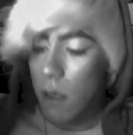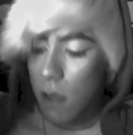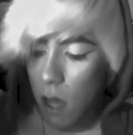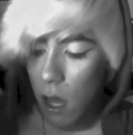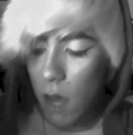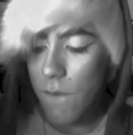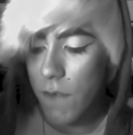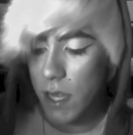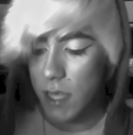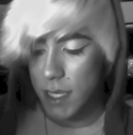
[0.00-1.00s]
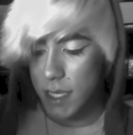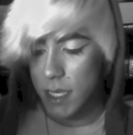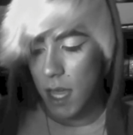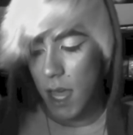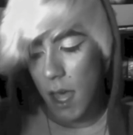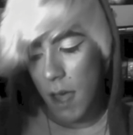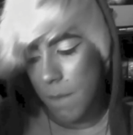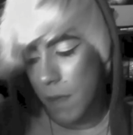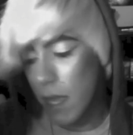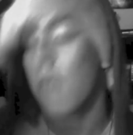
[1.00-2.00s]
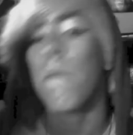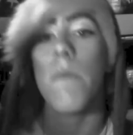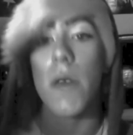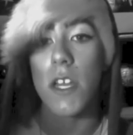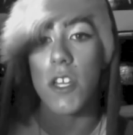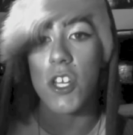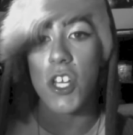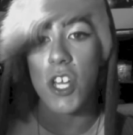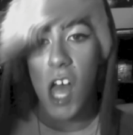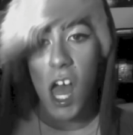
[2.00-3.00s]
Confidence and being a bitch